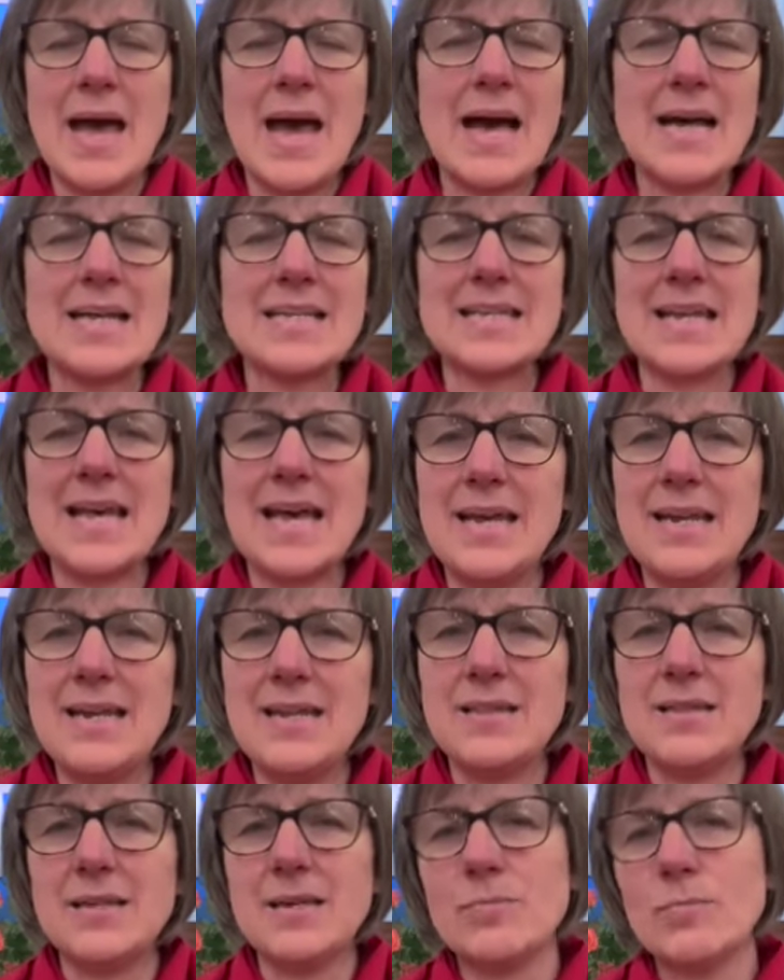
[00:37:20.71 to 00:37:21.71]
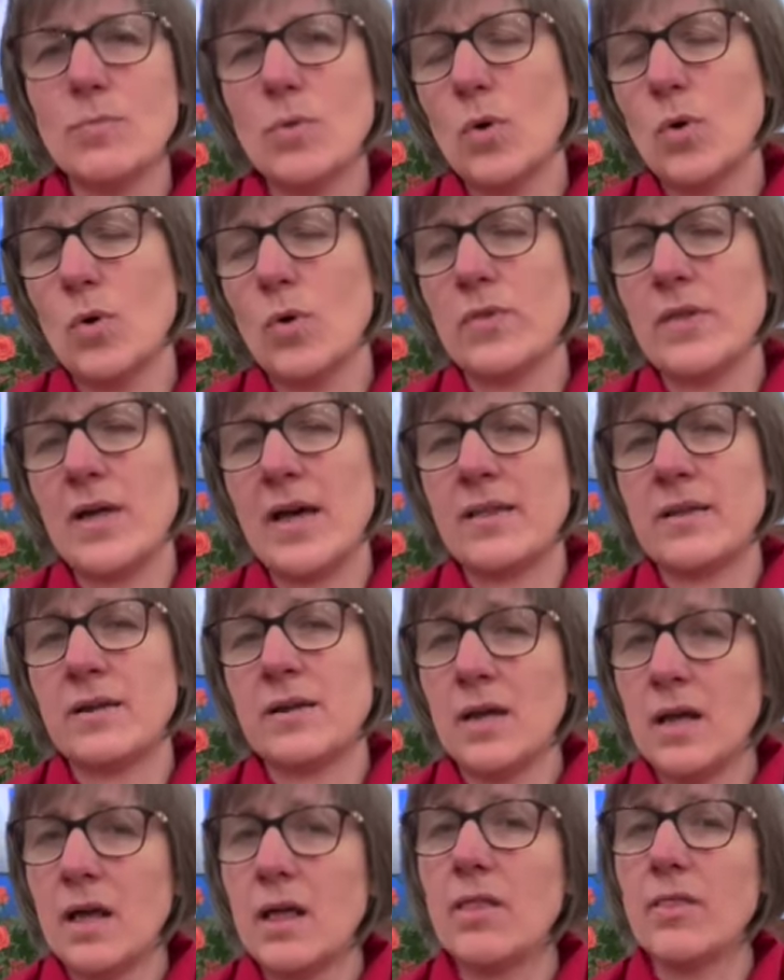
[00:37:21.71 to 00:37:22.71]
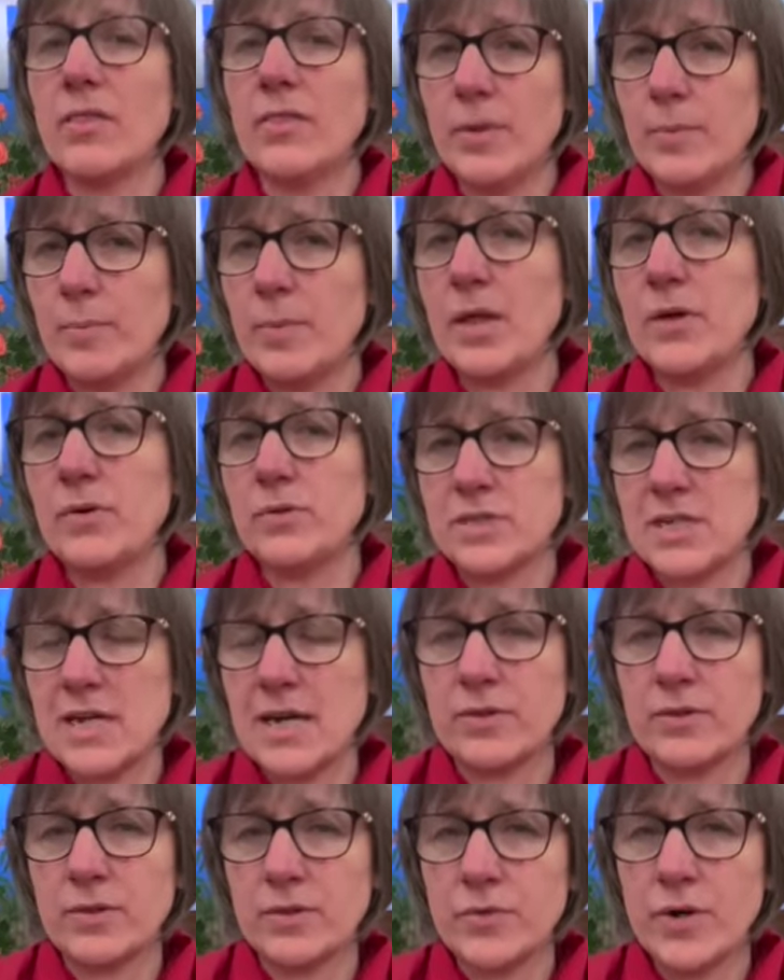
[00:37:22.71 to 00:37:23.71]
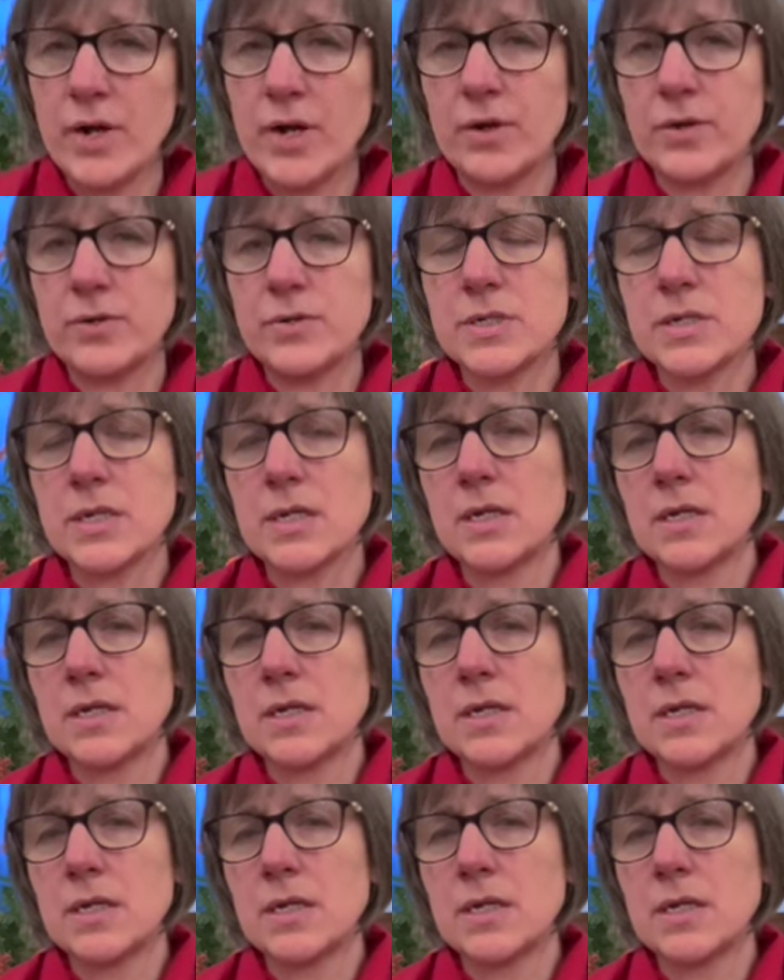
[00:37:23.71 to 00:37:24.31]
as anything more than the bloke down the road,